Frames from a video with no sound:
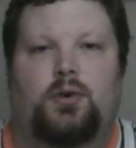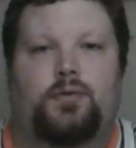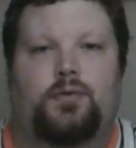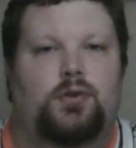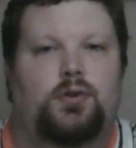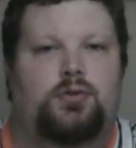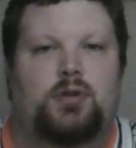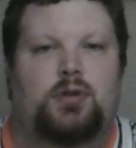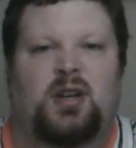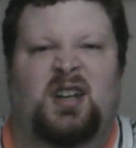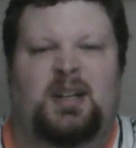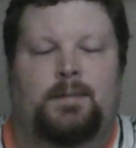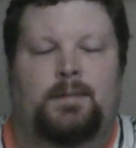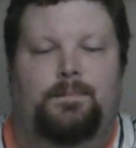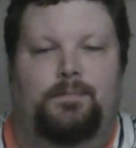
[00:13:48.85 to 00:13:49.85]
If there's,
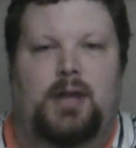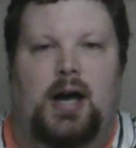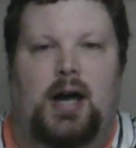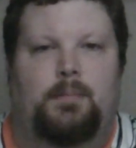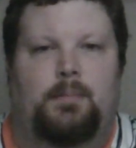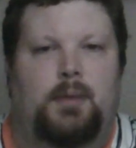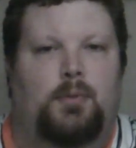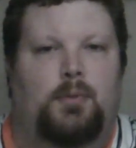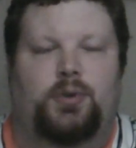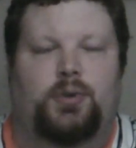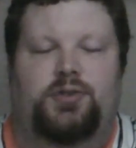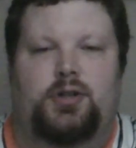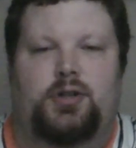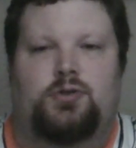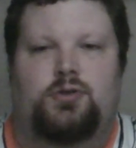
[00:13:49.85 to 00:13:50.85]
I'm always
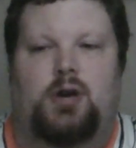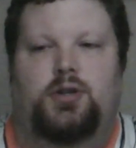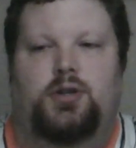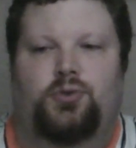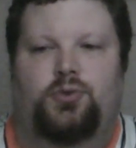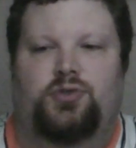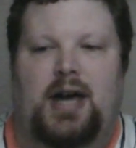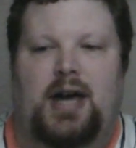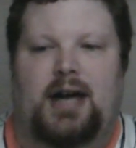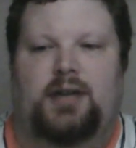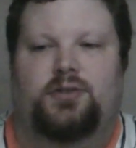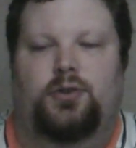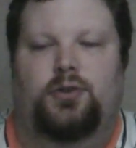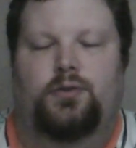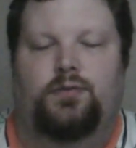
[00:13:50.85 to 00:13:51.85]
into trying new
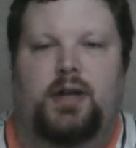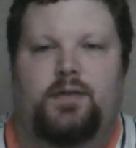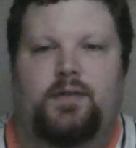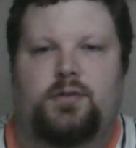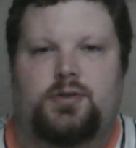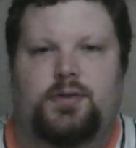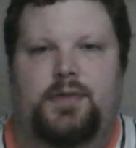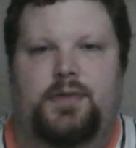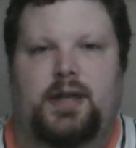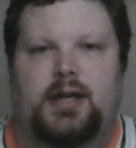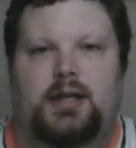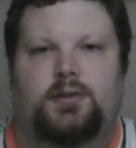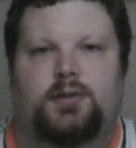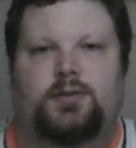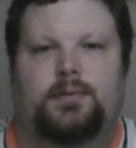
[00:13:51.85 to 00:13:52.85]
snacks and new flavors of things,